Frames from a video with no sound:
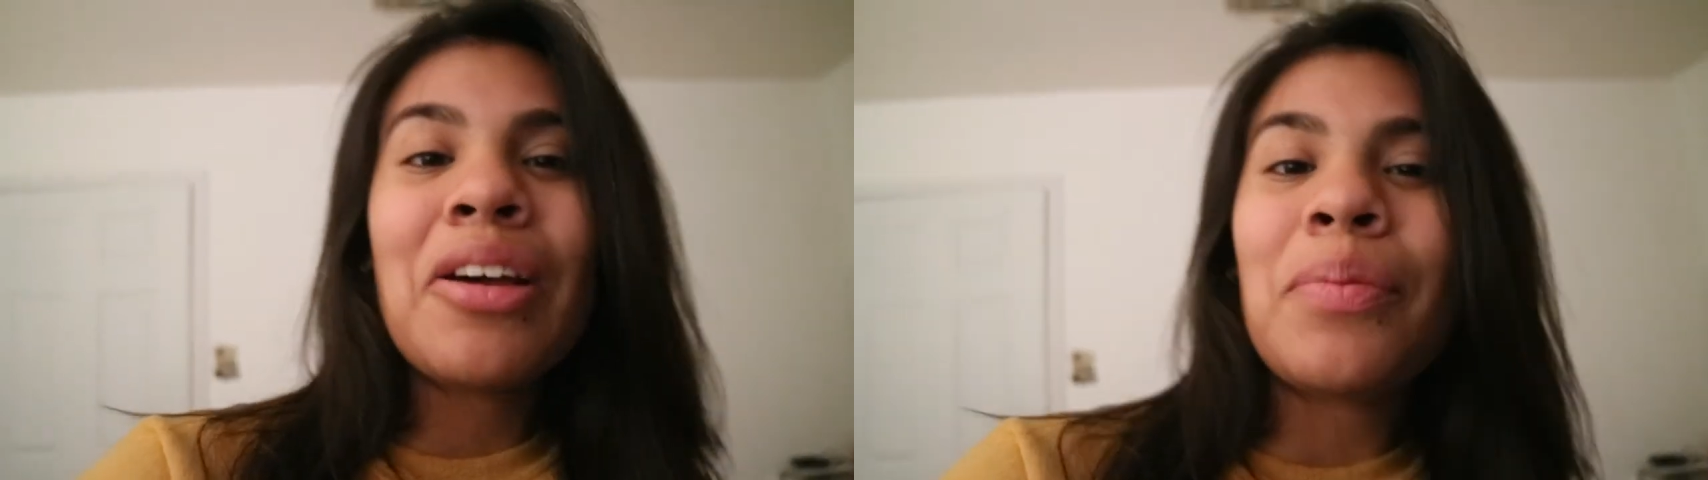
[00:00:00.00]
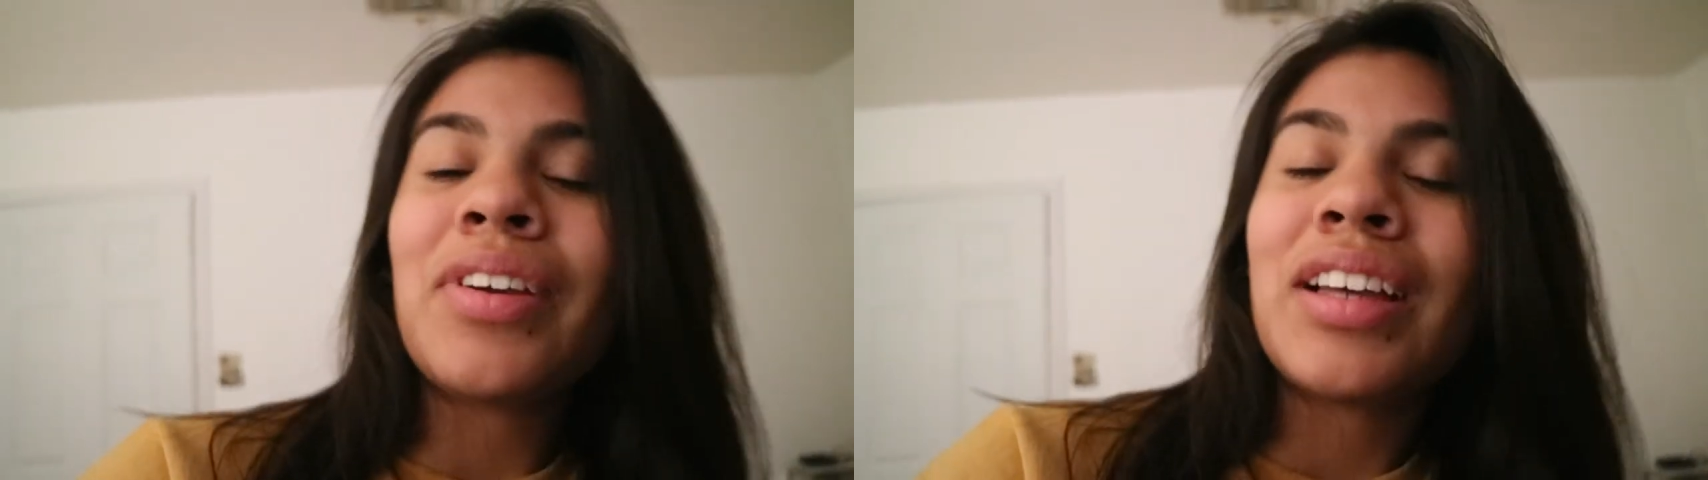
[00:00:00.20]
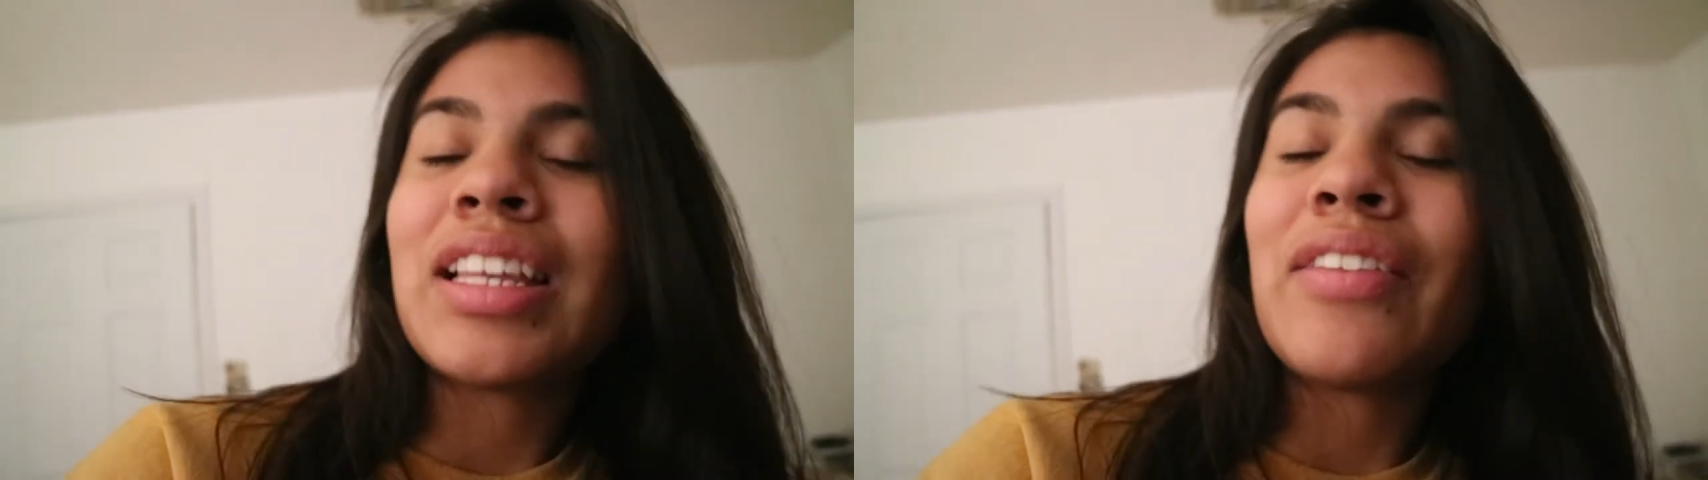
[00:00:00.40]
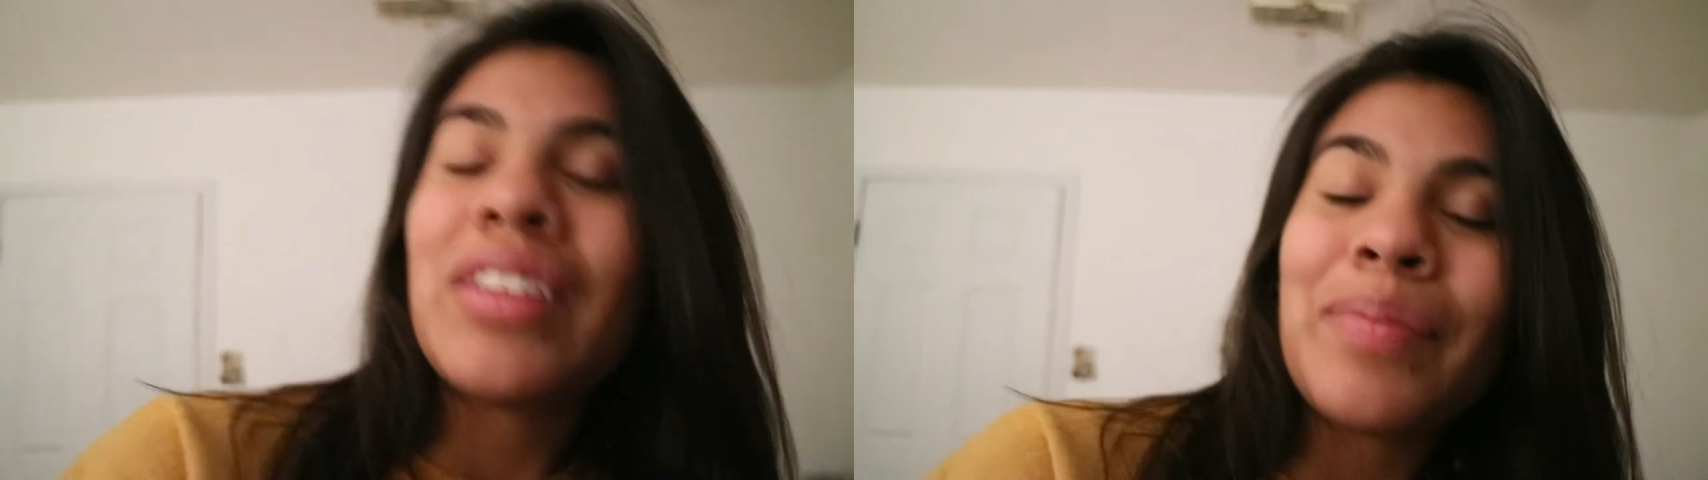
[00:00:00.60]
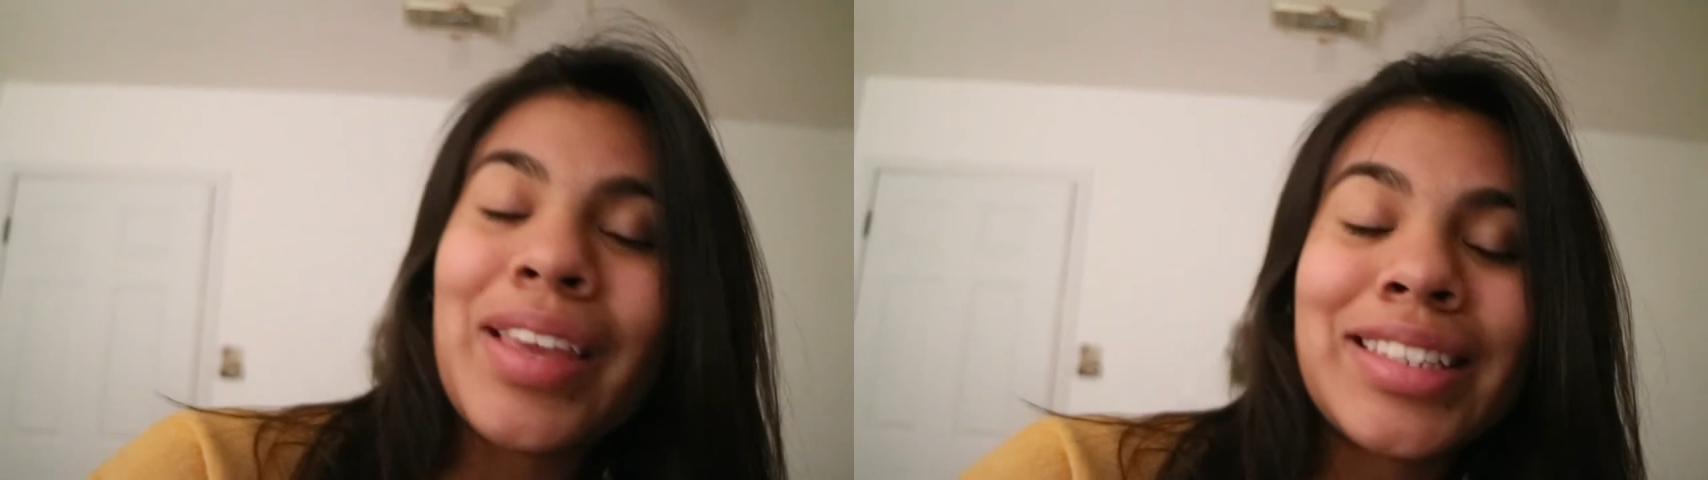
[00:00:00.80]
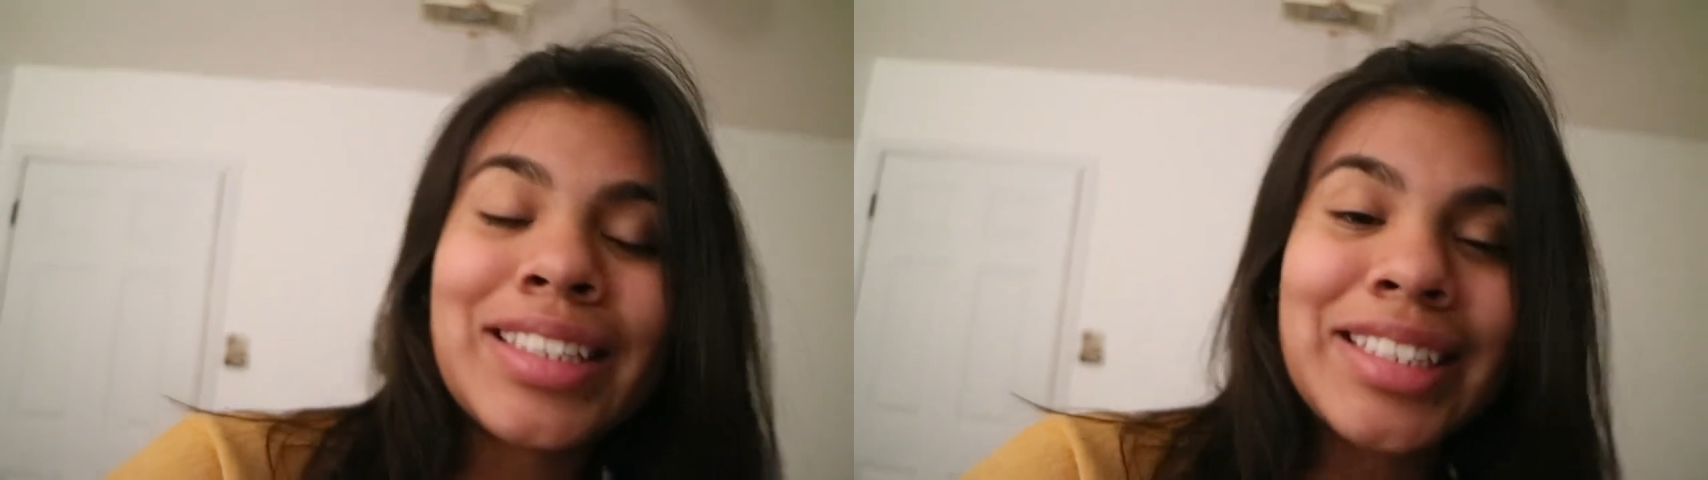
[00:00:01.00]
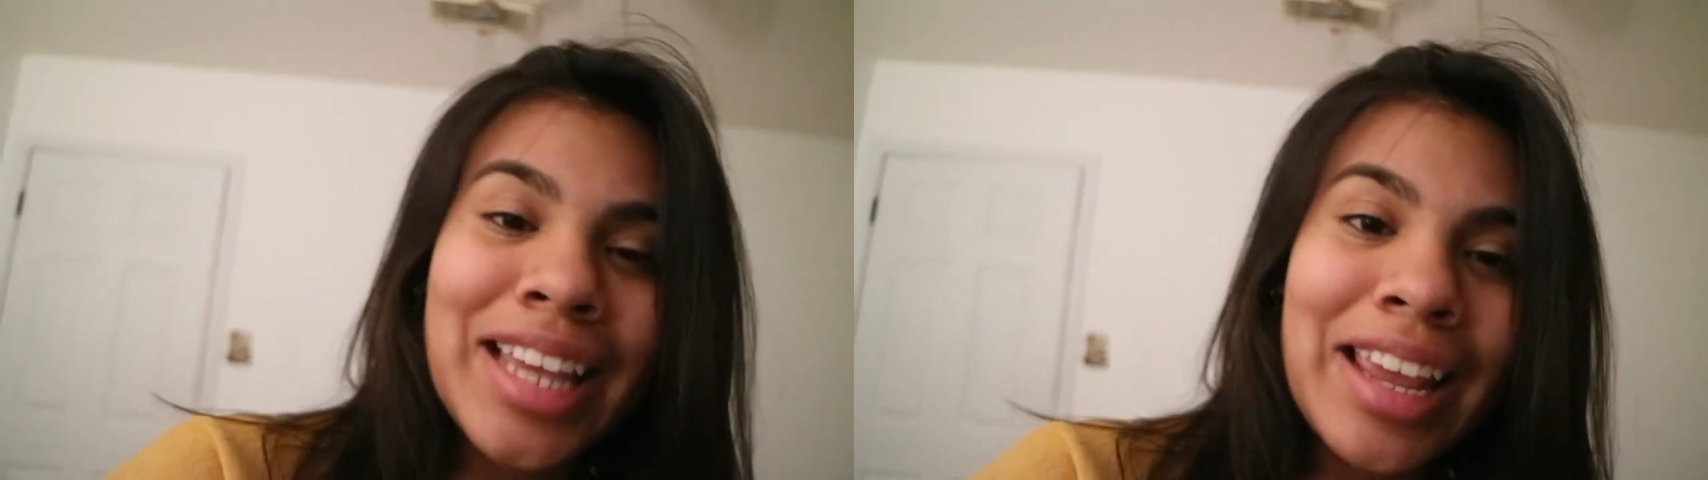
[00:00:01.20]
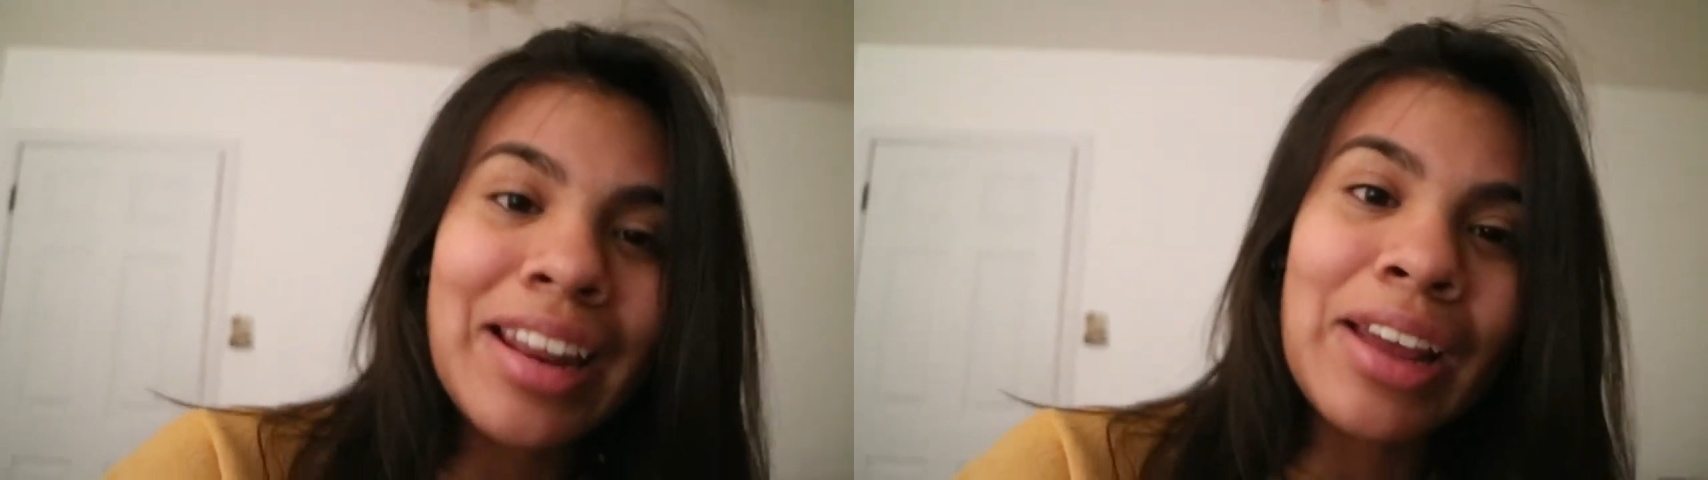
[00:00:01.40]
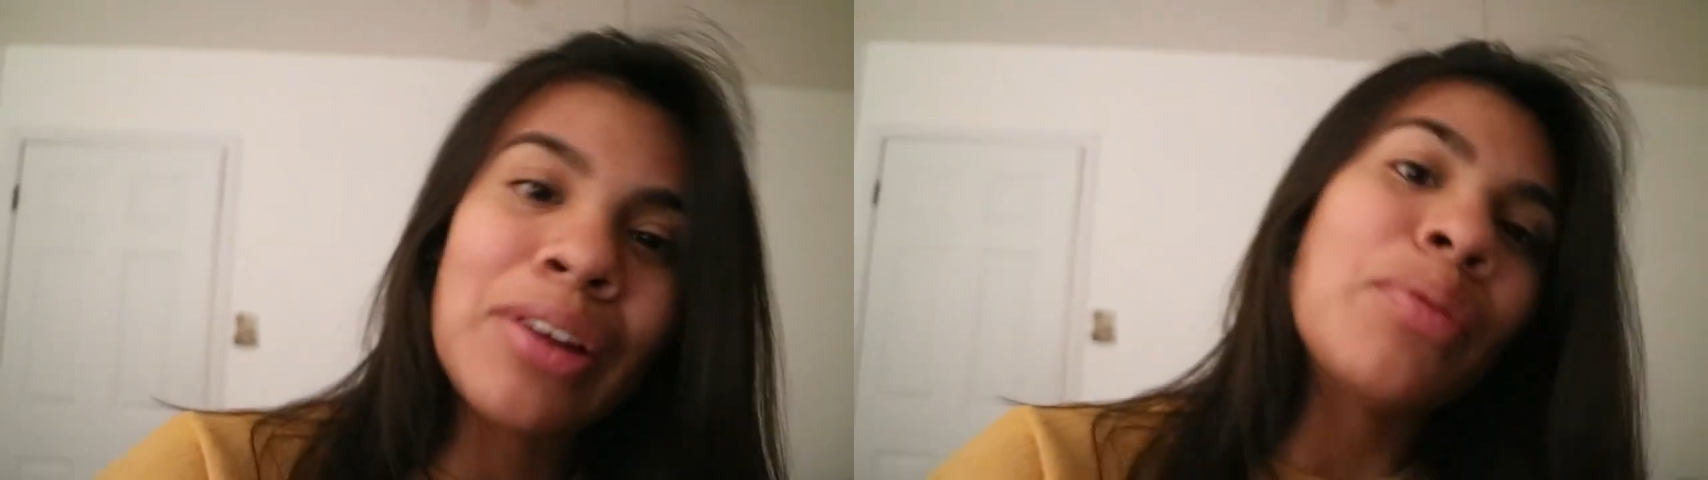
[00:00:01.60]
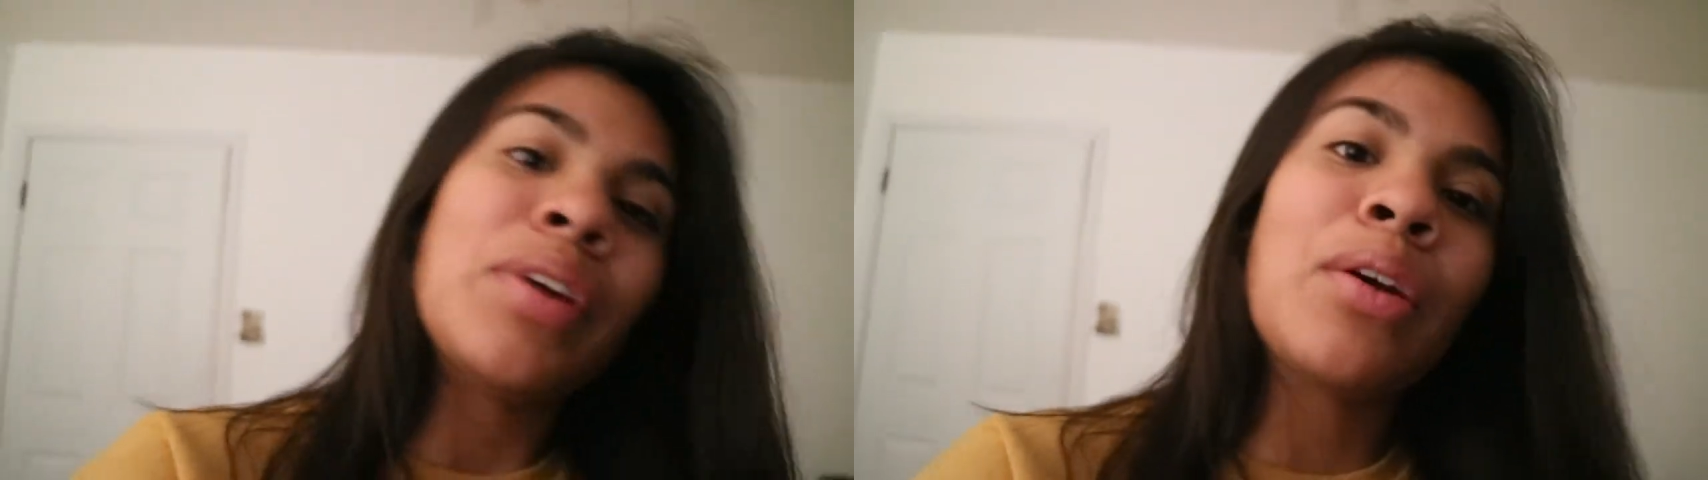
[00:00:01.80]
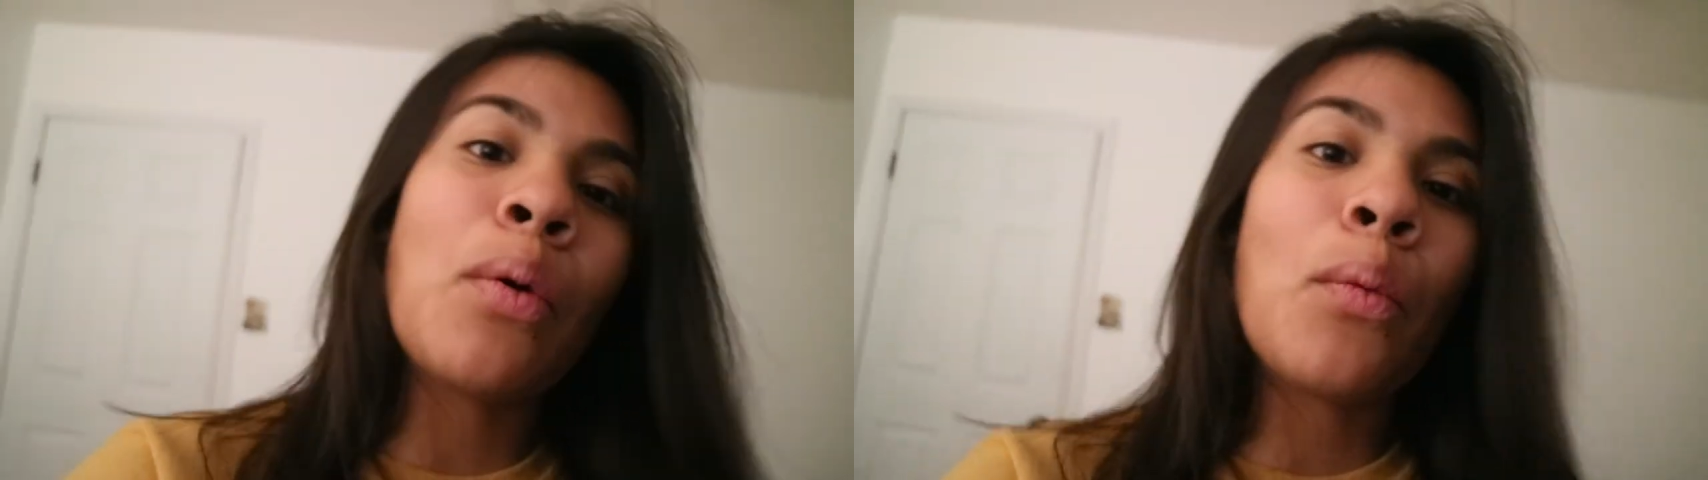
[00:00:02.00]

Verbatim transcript: I hope you guys have an amazing day, night, or week,